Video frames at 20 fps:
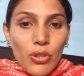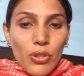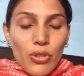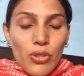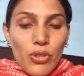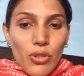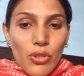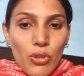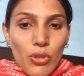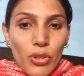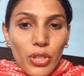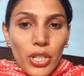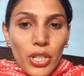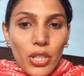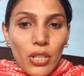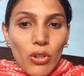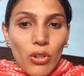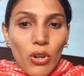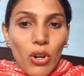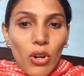
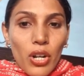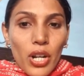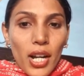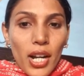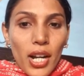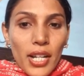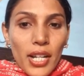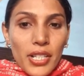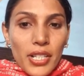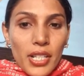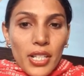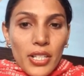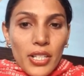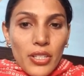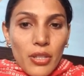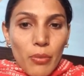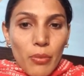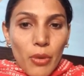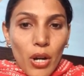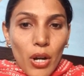story or article
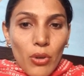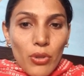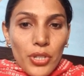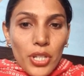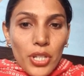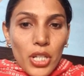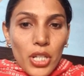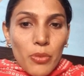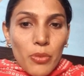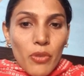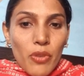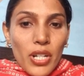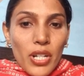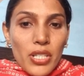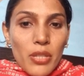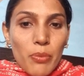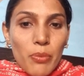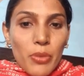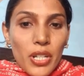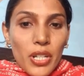is about. It
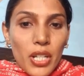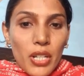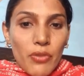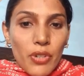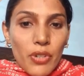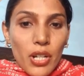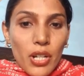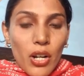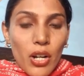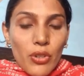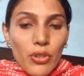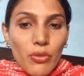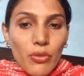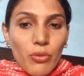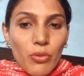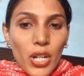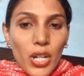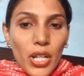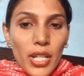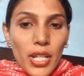provides a brief account of
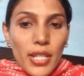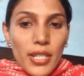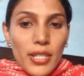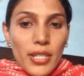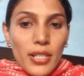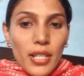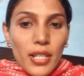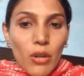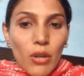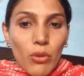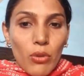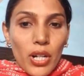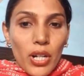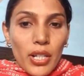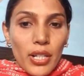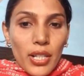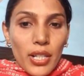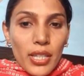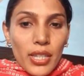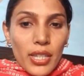what is
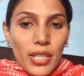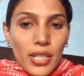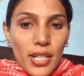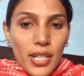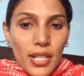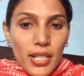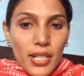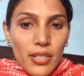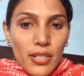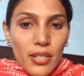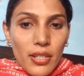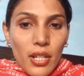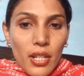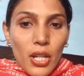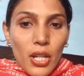covered in the text,